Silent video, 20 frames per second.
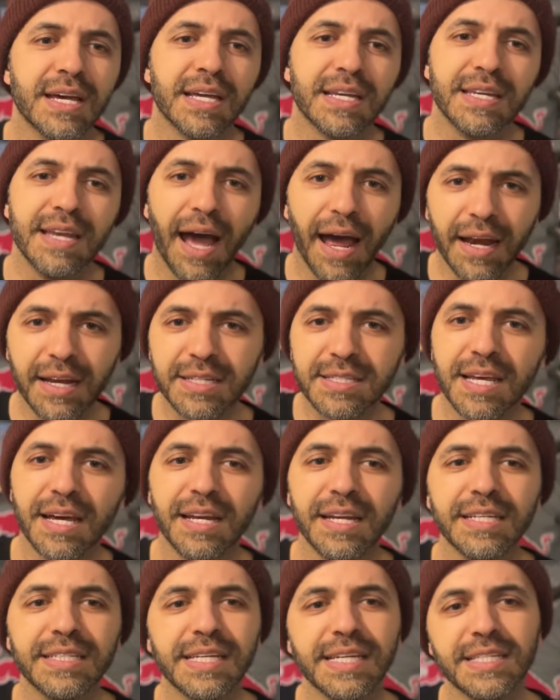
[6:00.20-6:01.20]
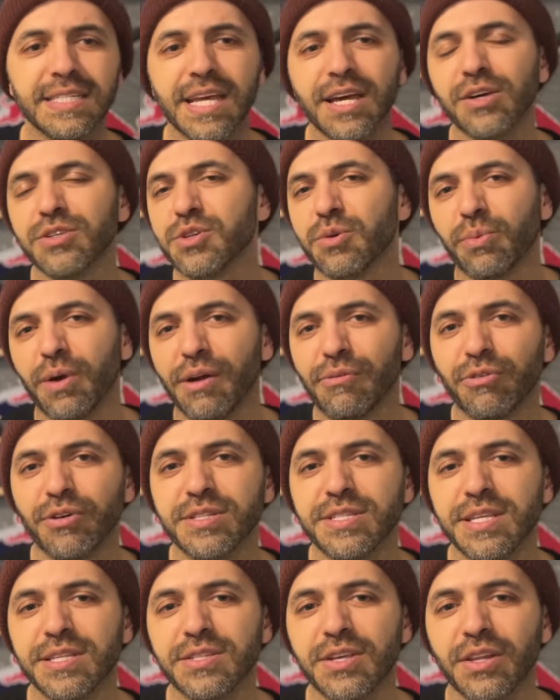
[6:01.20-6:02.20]
Not a ton of details or
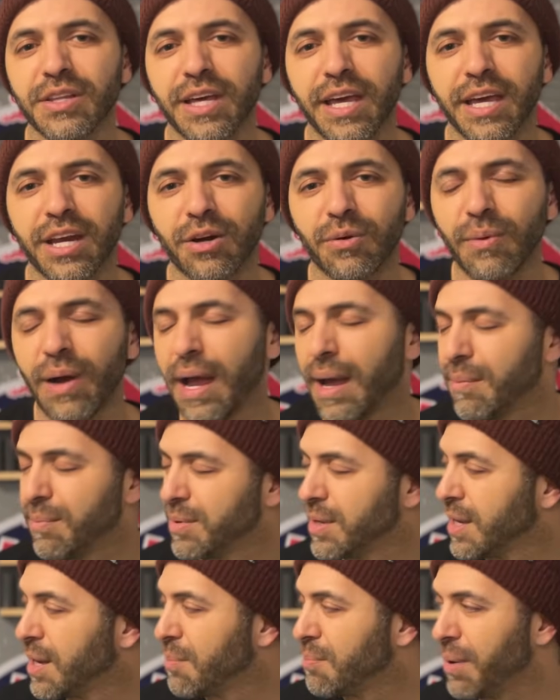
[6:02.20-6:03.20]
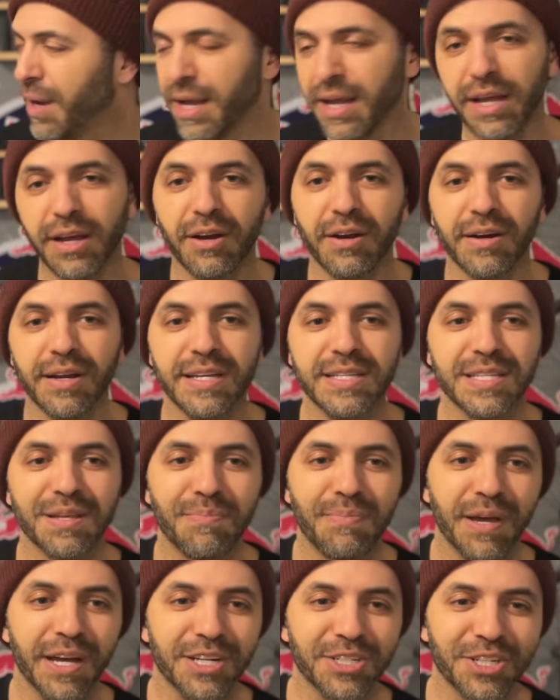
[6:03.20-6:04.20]
references on the interweb, but here is a
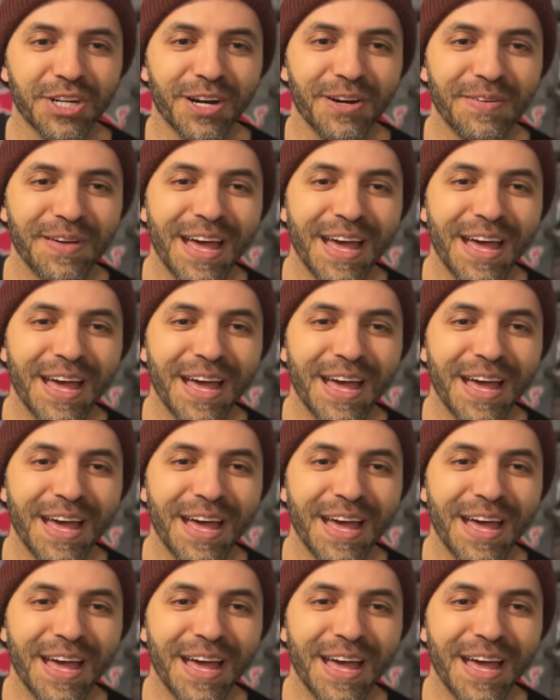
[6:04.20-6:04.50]
picture.